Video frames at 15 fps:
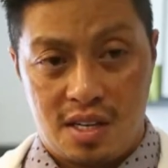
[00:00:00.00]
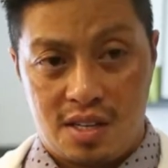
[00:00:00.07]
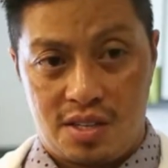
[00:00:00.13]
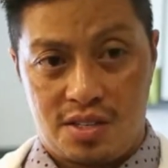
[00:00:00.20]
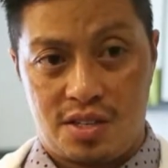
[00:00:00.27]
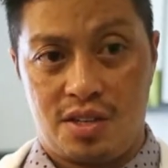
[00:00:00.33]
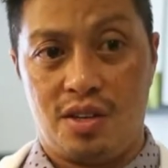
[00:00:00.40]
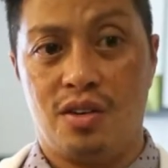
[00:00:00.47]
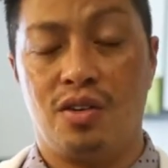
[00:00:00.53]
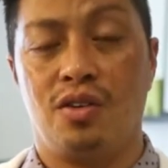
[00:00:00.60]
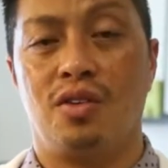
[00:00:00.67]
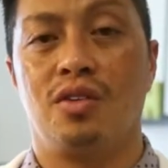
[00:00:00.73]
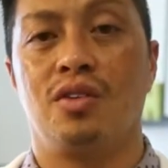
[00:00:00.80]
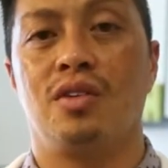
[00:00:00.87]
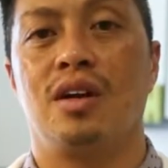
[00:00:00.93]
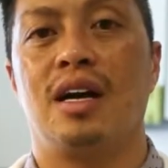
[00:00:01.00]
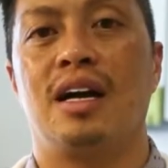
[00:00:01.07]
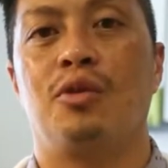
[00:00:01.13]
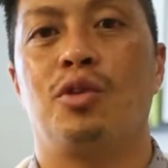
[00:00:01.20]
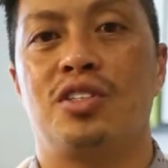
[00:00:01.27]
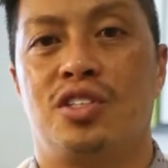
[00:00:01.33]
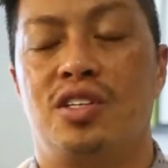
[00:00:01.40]
So
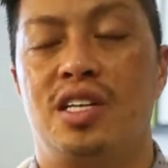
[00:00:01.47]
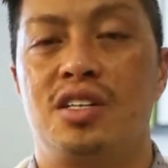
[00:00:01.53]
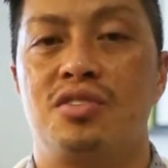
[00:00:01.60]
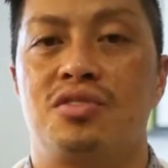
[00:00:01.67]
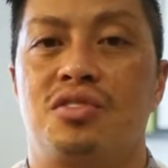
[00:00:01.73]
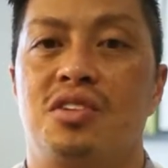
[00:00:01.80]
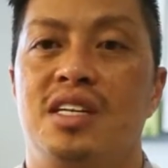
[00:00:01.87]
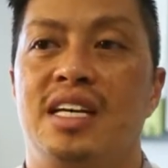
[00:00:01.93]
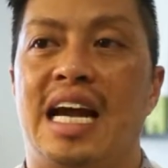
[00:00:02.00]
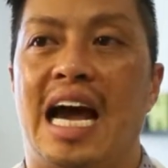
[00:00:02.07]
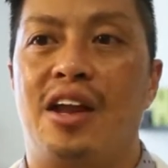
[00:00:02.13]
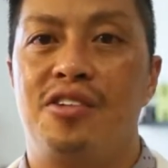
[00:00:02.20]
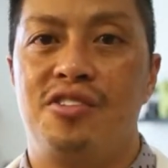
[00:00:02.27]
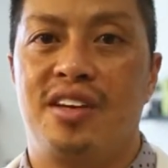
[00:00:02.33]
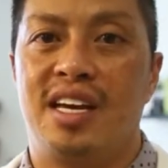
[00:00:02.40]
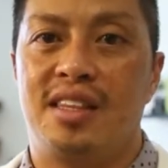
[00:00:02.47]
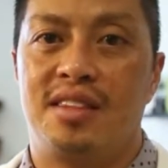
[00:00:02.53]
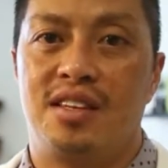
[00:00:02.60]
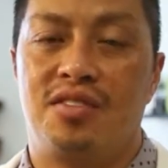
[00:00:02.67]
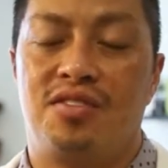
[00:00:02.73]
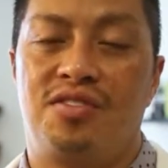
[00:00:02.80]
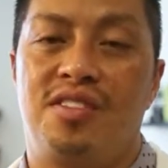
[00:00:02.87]
what's your history? How did you get
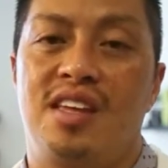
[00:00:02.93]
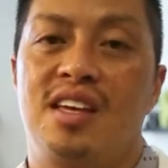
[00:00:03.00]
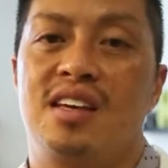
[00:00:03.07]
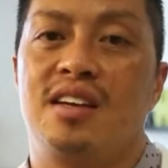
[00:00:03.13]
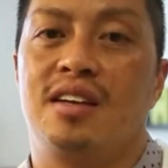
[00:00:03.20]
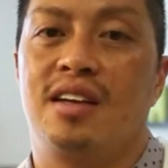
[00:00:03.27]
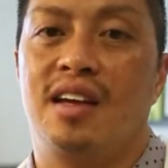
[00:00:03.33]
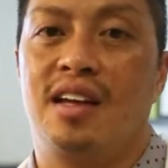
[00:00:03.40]
this thing?